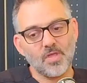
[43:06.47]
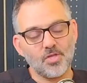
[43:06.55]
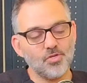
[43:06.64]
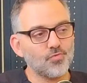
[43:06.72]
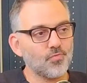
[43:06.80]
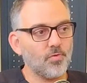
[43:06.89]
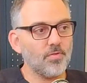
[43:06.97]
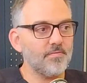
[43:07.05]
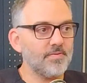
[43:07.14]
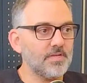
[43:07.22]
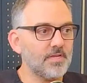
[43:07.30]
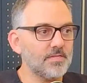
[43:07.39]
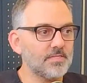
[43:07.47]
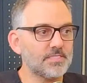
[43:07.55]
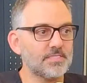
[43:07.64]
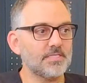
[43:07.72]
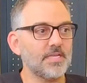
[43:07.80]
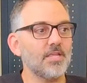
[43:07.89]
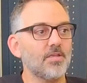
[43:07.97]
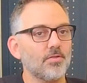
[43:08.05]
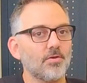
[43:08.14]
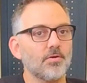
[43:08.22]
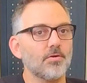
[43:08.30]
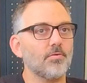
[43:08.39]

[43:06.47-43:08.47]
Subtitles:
control of a singular